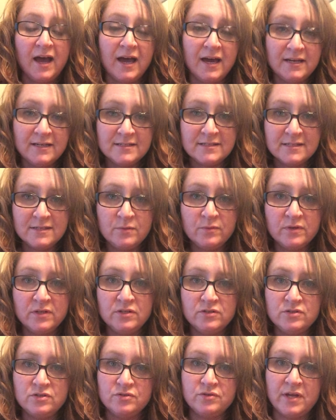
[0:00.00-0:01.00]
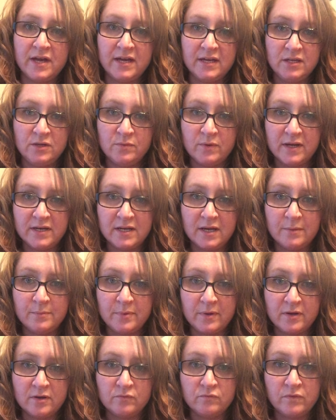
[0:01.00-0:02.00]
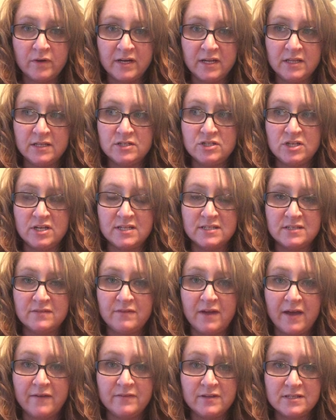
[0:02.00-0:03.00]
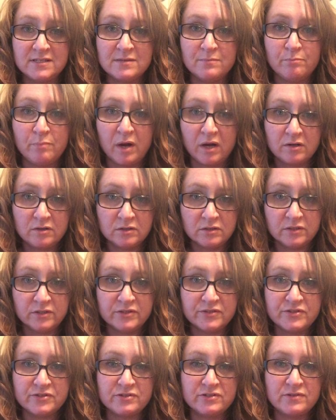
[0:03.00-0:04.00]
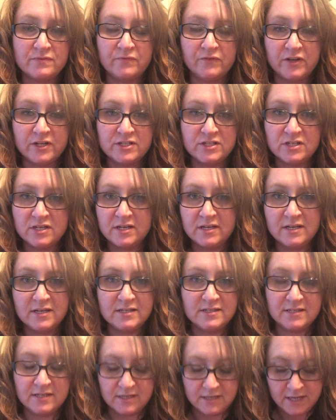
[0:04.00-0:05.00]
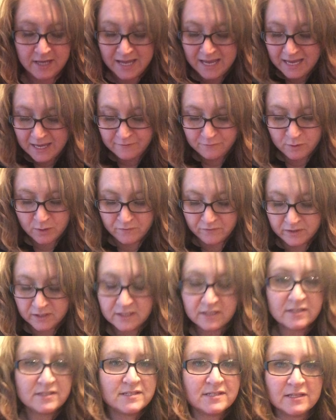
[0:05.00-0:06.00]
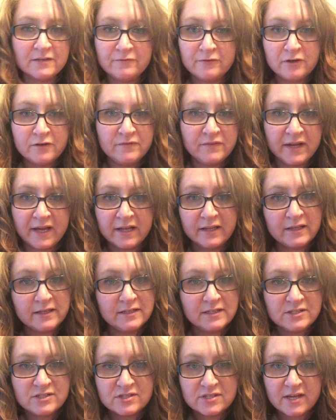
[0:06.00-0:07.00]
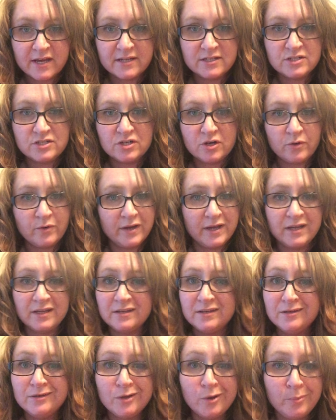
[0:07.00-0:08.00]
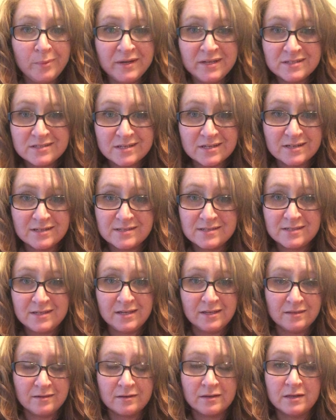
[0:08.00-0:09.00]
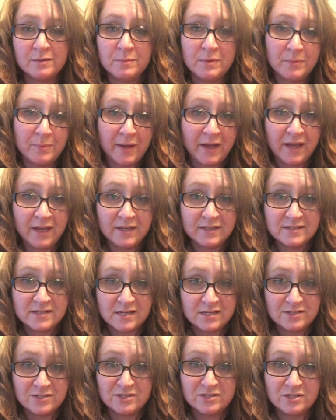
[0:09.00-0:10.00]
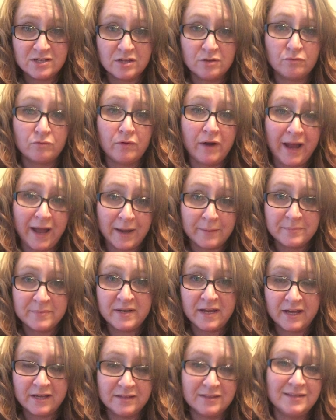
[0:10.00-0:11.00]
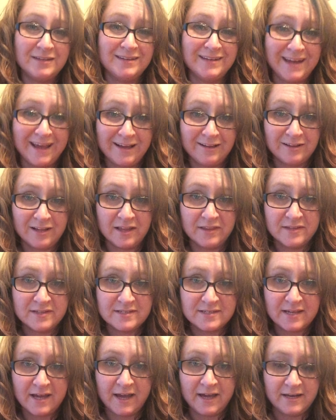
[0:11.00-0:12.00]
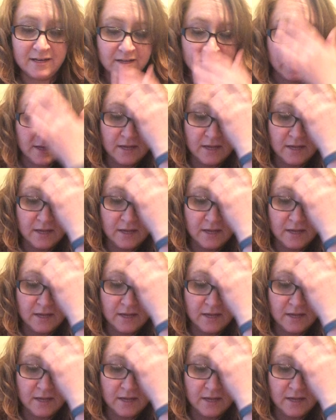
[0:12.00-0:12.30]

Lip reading: Honestly, when you do that, you end up running the chance of having some buckles or some ridges, and if you have a little sliver of nail on each side showing, nobody's going to see. They're going to be paying attention to the wrap, not the nail on the side.